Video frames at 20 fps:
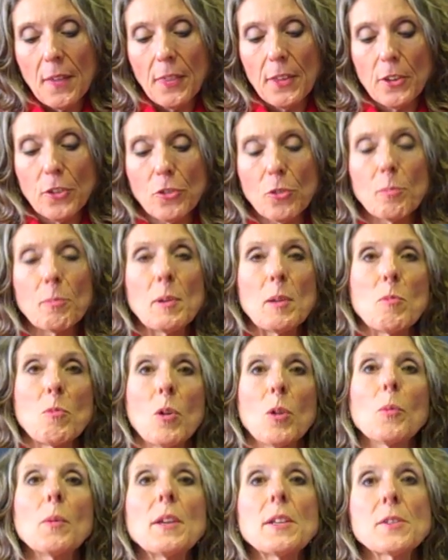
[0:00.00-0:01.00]
There should be
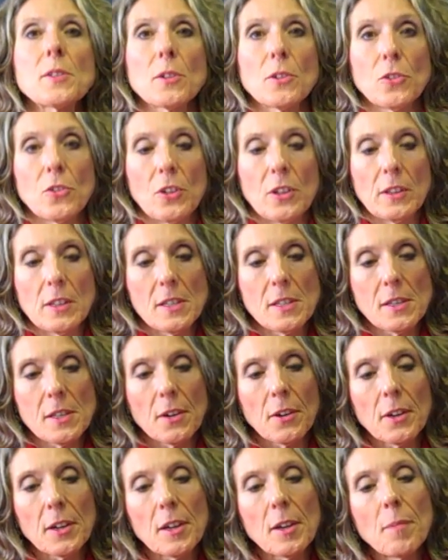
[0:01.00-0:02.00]
more research in this
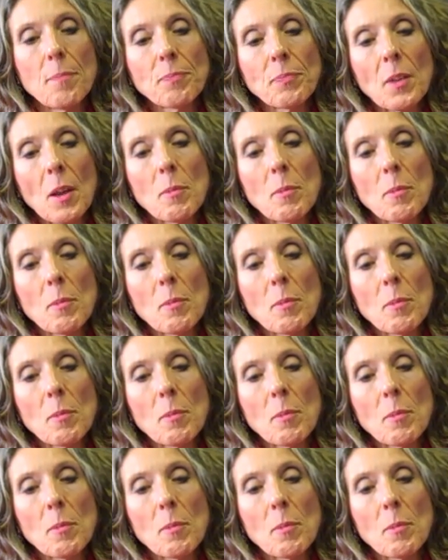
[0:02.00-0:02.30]
area.